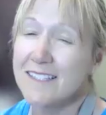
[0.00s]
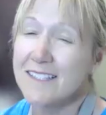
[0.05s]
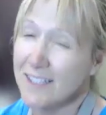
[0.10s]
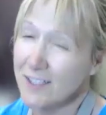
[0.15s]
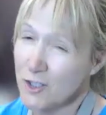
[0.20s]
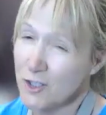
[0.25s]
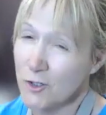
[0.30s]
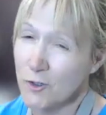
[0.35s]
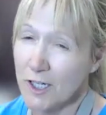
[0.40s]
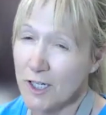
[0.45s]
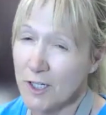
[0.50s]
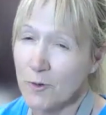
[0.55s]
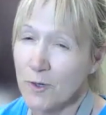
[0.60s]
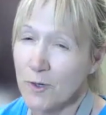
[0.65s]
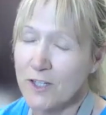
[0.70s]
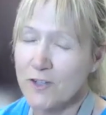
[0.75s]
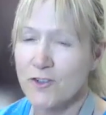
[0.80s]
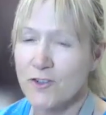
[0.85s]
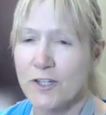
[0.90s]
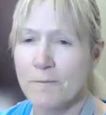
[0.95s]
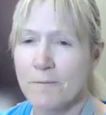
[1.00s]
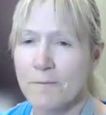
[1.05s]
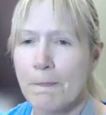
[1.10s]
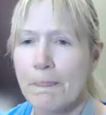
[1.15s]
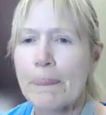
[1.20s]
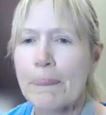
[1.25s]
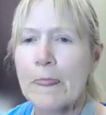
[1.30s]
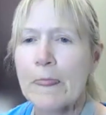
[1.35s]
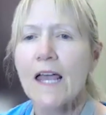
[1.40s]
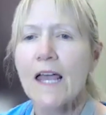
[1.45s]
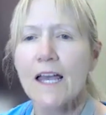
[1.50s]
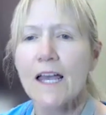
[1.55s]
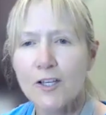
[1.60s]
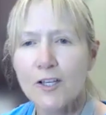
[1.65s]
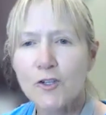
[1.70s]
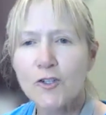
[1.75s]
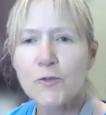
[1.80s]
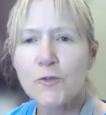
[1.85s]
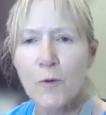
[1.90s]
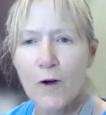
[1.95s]
such a great question. A
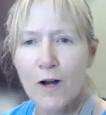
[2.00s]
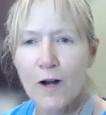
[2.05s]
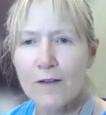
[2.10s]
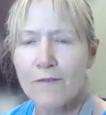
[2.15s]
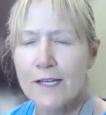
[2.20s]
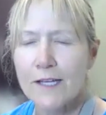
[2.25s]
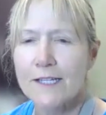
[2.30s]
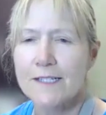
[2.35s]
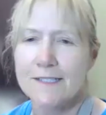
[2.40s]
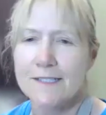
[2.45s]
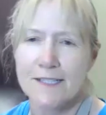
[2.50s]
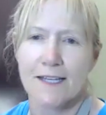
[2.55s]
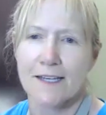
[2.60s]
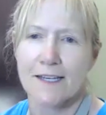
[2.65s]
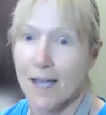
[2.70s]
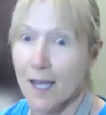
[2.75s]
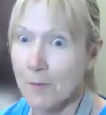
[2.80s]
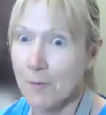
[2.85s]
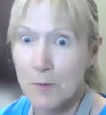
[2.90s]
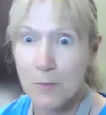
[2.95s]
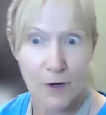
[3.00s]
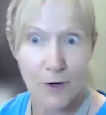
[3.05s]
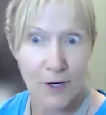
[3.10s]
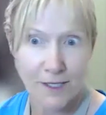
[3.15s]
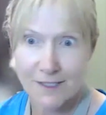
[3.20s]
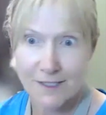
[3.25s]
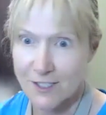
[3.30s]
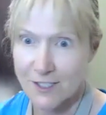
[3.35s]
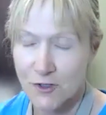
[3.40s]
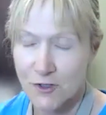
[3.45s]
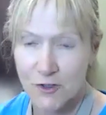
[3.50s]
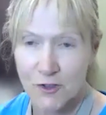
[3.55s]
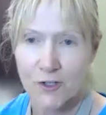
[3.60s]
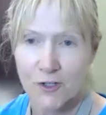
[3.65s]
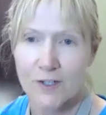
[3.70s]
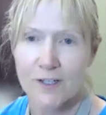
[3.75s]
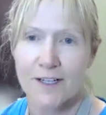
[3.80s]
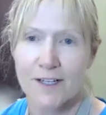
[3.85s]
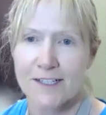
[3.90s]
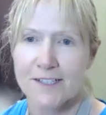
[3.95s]
huge part of it is that I'm a
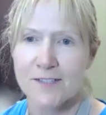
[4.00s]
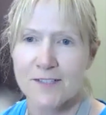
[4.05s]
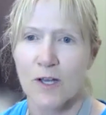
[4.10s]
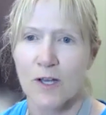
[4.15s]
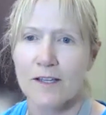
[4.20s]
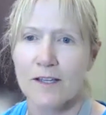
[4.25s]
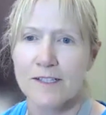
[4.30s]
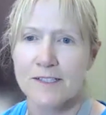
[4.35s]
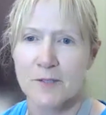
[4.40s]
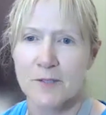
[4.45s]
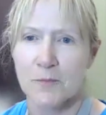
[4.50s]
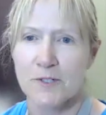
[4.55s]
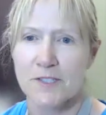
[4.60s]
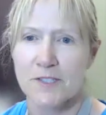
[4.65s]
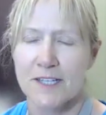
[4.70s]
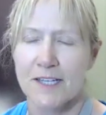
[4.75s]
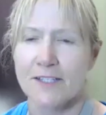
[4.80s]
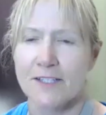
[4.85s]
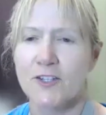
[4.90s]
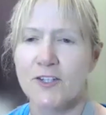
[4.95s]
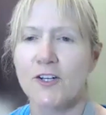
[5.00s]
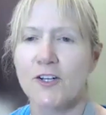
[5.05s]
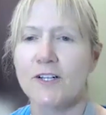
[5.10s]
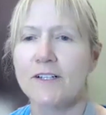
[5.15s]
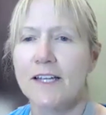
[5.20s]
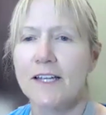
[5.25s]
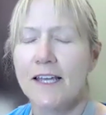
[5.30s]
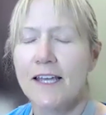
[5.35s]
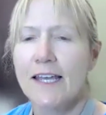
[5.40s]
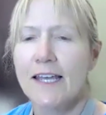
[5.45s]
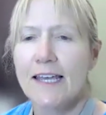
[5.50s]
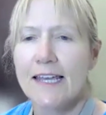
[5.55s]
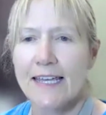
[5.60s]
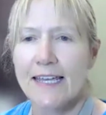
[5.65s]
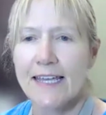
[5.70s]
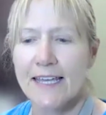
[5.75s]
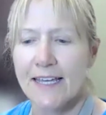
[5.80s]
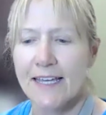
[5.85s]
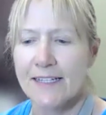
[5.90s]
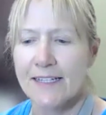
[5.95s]
practitioner as well as a presenter.
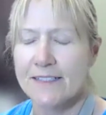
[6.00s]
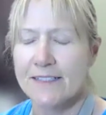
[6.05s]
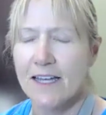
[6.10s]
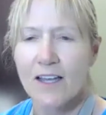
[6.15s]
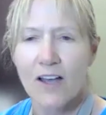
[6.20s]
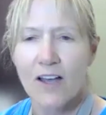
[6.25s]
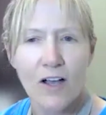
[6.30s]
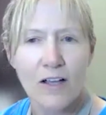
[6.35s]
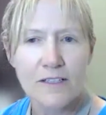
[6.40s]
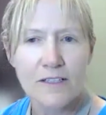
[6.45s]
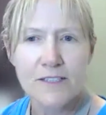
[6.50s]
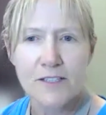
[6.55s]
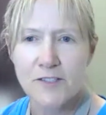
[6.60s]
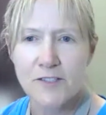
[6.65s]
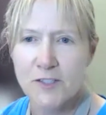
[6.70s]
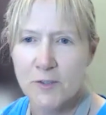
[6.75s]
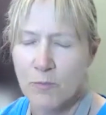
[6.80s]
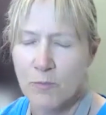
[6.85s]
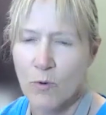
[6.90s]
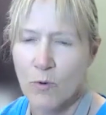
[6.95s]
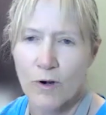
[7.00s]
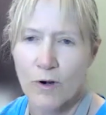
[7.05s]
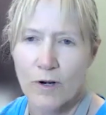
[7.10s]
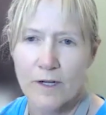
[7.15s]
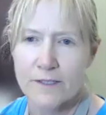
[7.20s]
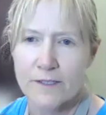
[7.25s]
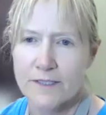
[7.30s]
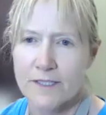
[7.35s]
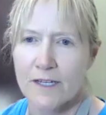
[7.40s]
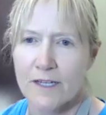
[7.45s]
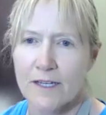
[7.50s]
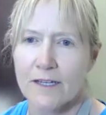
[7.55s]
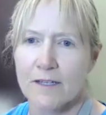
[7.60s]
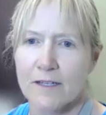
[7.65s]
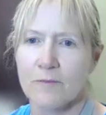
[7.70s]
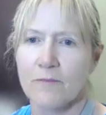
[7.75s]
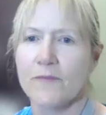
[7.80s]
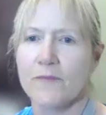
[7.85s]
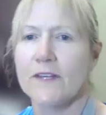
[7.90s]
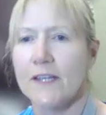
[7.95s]
And I also support
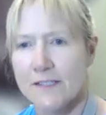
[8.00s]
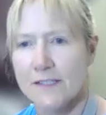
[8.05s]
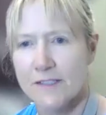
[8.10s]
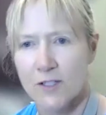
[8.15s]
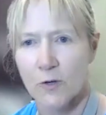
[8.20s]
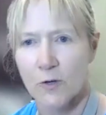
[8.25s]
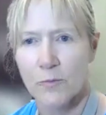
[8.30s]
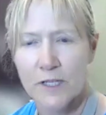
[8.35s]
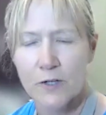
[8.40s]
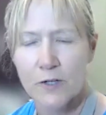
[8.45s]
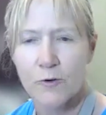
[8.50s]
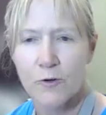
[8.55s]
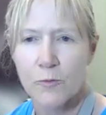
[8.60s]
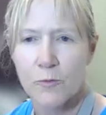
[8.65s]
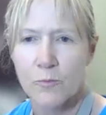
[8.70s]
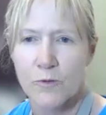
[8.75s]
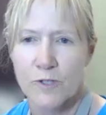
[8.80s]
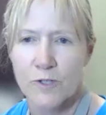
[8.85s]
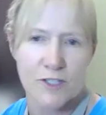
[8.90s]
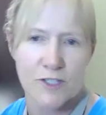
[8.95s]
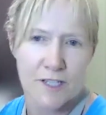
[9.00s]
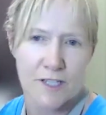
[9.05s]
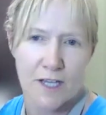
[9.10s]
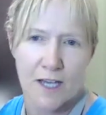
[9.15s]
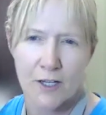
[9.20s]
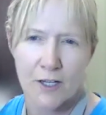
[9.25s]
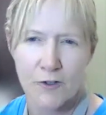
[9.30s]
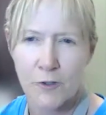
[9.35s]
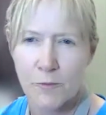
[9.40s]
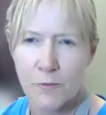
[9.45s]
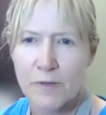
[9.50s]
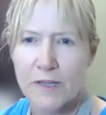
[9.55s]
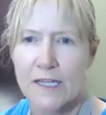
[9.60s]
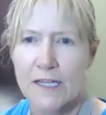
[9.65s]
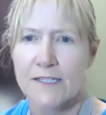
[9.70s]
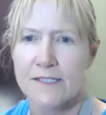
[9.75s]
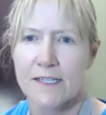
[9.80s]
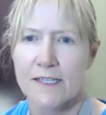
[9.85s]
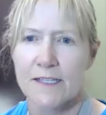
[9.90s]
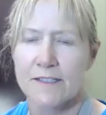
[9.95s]
the SLP group, which is 100
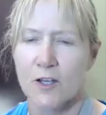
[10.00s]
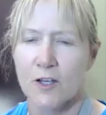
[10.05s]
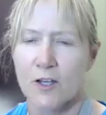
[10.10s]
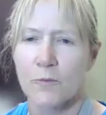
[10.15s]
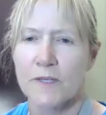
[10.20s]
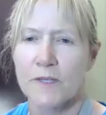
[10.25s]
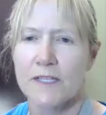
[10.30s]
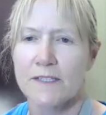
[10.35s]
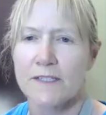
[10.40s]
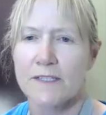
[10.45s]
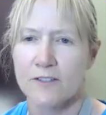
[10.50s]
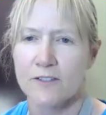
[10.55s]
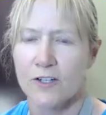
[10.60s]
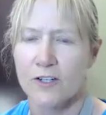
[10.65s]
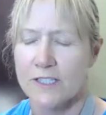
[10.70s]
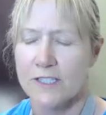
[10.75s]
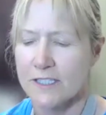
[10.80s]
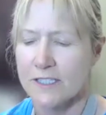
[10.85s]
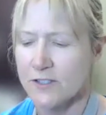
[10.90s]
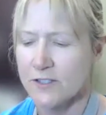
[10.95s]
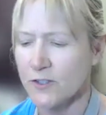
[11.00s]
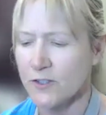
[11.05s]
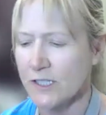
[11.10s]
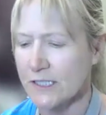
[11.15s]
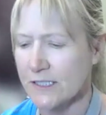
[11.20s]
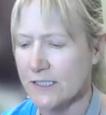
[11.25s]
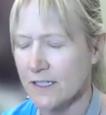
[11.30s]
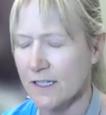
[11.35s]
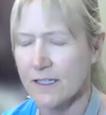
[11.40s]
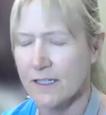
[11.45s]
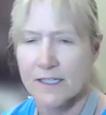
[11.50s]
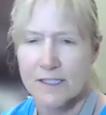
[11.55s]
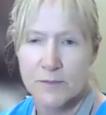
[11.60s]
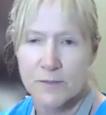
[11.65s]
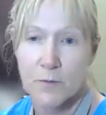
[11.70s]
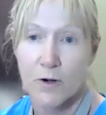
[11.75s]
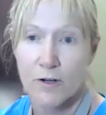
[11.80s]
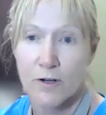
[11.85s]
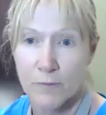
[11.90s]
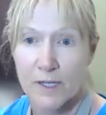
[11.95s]
plus SLPs in our district. That's
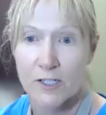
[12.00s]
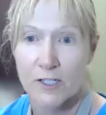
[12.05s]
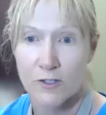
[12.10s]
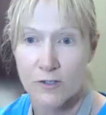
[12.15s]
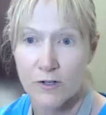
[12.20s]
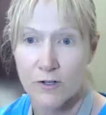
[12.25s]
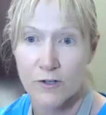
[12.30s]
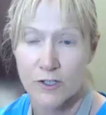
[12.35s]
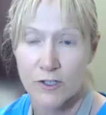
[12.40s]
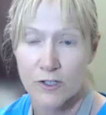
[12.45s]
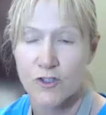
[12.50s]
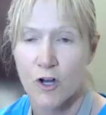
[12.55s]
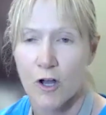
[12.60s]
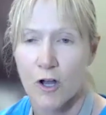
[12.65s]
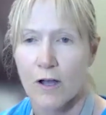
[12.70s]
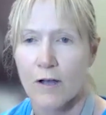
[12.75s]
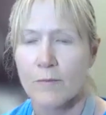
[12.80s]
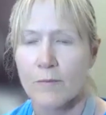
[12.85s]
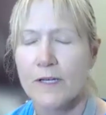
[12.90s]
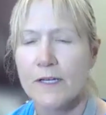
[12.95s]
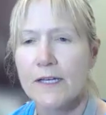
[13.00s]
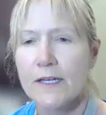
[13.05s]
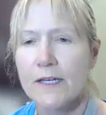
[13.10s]
part of my current job.